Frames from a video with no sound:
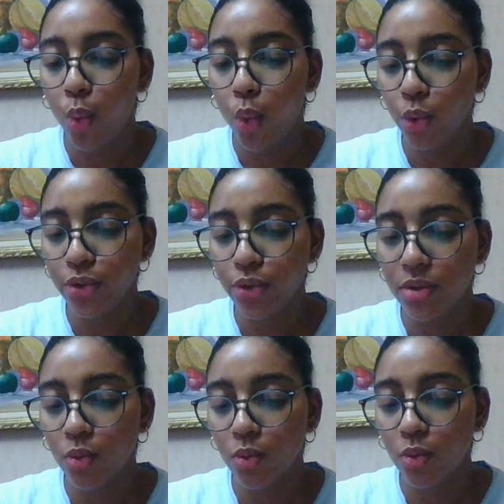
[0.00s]

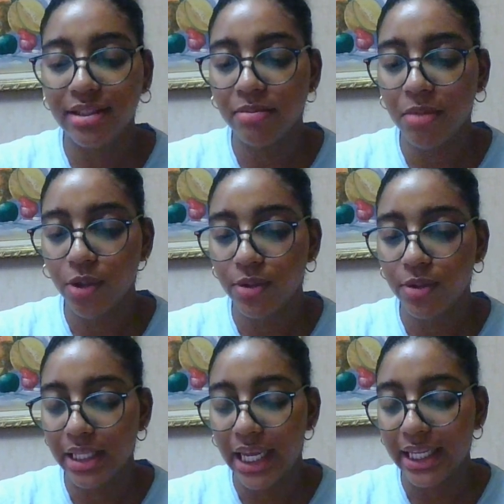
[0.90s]
what's the
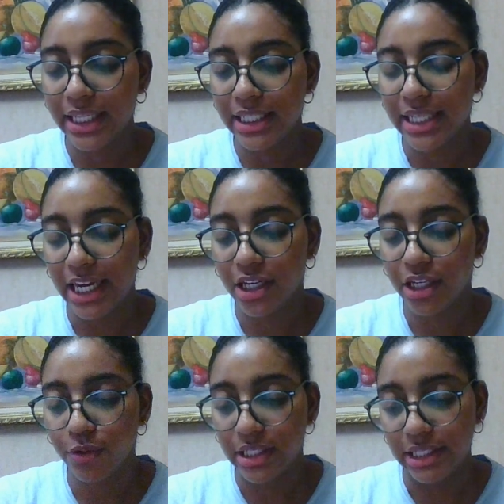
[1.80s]
most likely
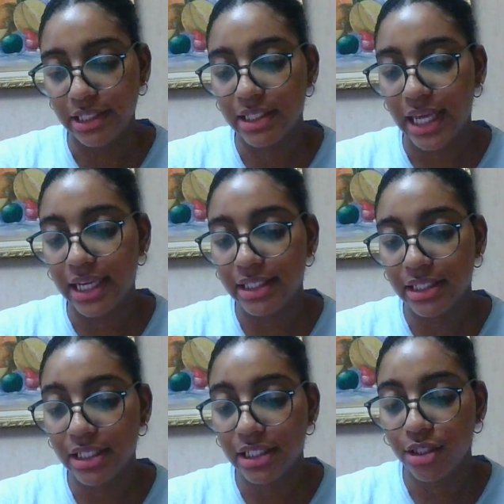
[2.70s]
diagnosis in this
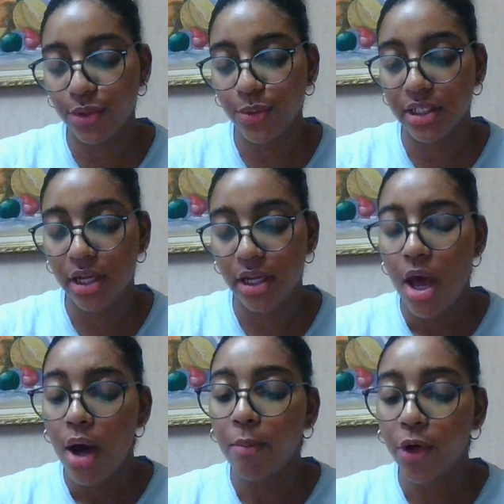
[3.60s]
case? Student,
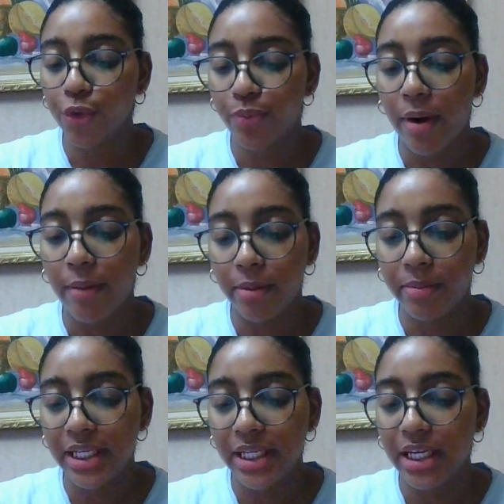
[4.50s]
most
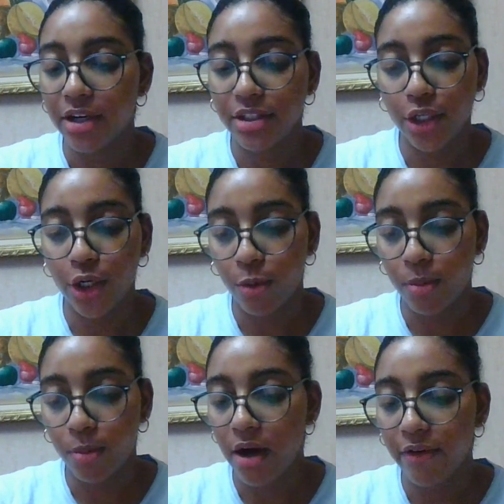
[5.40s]
probably
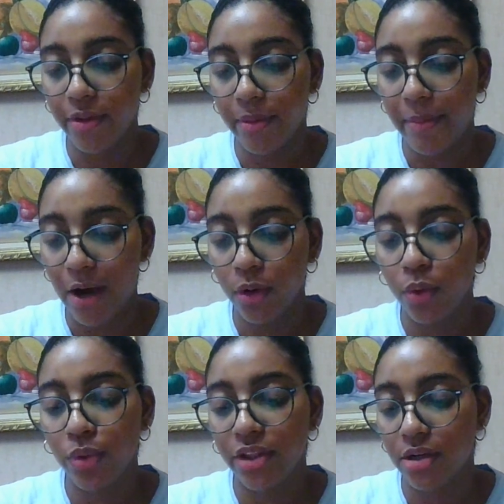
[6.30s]
carcinoma of the
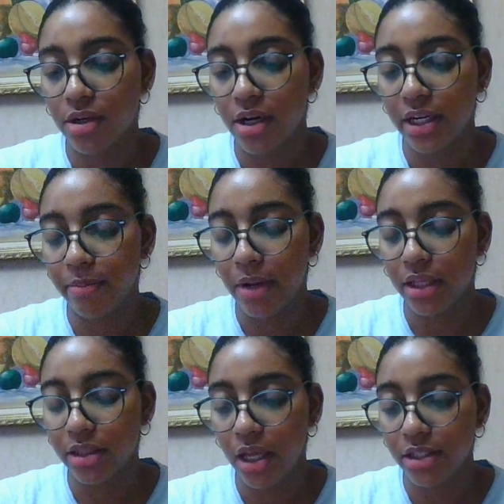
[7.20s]
bowel with chronic blood
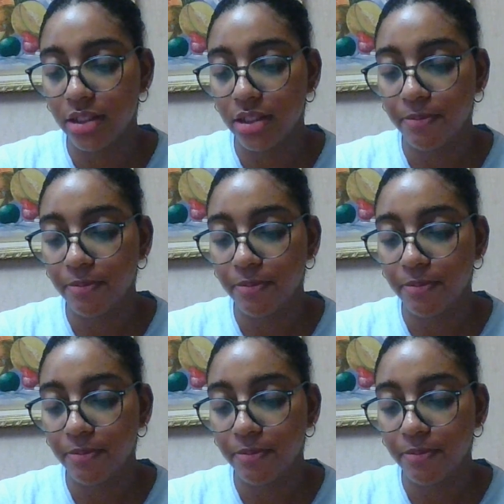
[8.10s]
loss.